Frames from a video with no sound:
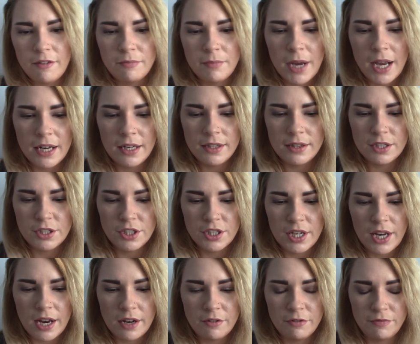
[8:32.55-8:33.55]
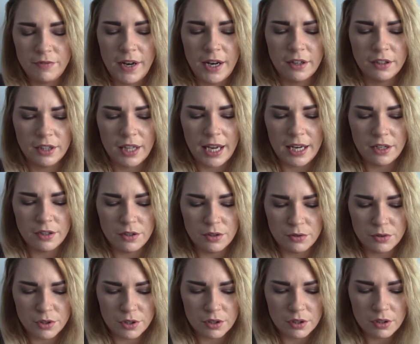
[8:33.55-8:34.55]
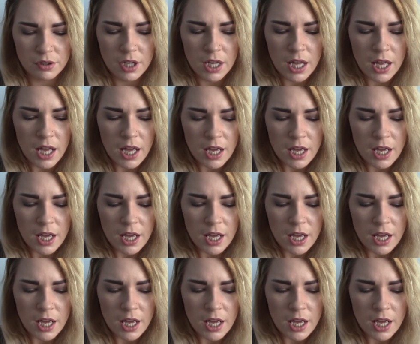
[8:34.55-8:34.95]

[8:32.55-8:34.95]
mine in the shade Fair Light Neutral.